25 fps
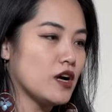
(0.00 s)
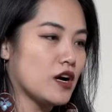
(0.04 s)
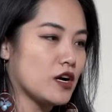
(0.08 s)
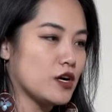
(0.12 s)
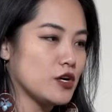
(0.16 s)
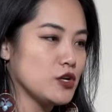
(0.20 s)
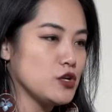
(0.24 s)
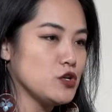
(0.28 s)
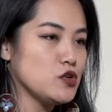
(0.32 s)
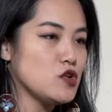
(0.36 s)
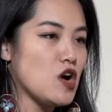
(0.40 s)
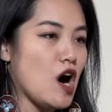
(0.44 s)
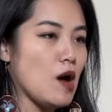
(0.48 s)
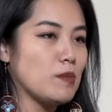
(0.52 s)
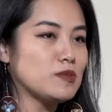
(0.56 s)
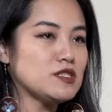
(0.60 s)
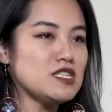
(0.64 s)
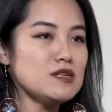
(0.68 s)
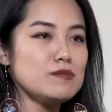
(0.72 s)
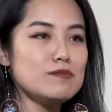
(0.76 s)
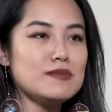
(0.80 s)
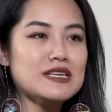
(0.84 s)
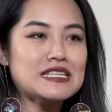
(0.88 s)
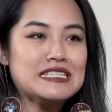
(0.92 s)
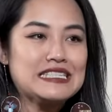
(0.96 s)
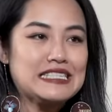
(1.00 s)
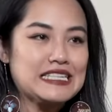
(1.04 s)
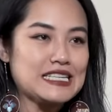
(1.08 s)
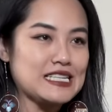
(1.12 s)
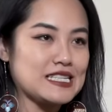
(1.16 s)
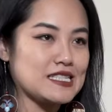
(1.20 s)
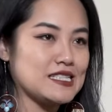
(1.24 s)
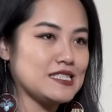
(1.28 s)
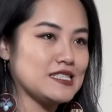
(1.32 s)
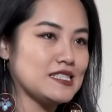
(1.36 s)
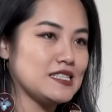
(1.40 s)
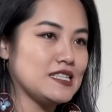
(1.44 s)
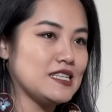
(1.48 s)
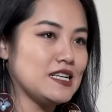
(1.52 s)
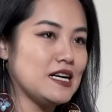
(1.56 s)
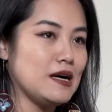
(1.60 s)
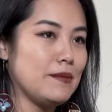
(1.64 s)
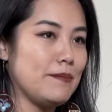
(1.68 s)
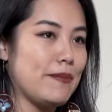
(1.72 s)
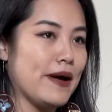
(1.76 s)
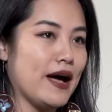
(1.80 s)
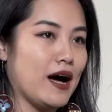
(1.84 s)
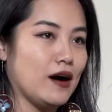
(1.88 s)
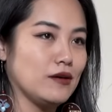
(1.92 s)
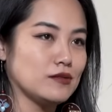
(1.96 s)
Are you optimistic
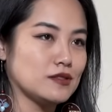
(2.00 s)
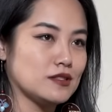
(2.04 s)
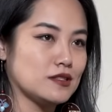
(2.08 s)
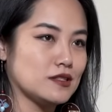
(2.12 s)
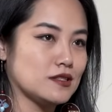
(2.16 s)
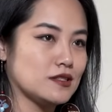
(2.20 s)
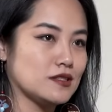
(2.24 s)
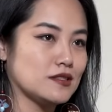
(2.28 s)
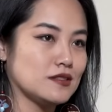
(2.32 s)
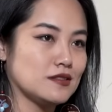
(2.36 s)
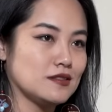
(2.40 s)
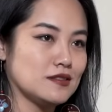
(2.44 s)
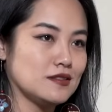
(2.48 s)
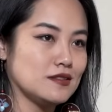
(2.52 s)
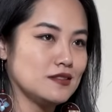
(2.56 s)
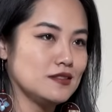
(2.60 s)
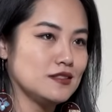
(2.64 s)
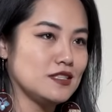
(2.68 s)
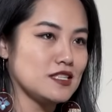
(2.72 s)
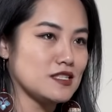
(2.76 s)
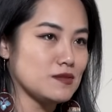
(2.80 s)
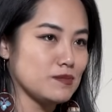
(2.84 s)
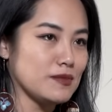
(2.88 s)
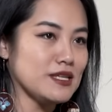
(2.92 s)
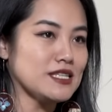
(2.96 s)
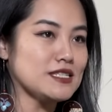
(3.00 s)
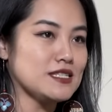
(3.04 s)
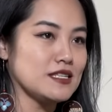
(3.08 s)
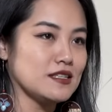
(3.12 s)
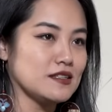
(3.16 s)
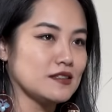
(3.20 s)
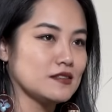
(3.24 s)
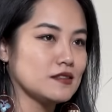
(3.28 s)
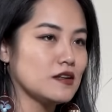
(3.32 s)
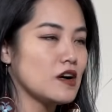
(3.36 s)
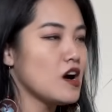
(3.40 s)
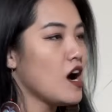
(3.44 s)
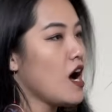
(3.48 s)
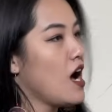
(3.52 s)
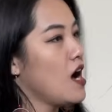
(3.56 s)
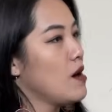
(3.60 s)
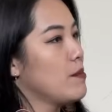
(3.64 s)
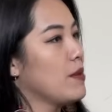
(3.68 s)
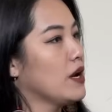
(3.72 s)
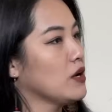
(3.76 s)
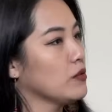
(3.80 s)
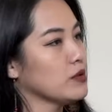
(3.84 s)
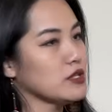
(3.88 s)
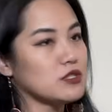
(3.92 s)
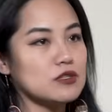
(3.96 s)
about this meeting? How
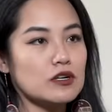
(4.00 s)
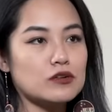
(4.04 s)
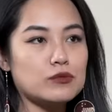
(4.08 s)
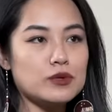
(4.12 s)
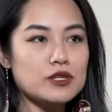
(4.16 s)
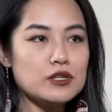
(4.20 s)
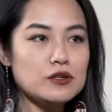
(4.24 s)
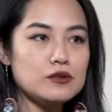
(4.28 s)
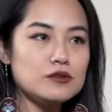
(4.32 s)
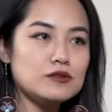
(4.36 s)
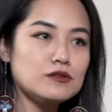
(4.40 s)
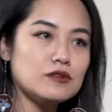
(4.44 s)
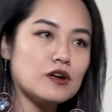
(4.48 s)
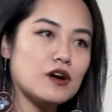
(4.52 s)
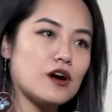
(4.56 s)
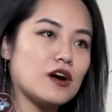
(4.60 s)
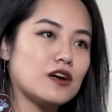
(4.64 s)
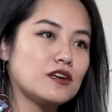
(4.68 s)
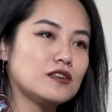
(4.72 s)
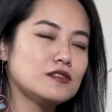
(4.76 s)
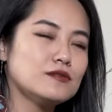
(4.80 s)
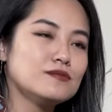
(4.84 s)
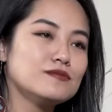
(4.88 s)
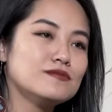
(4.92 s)
about we start with you, Carl?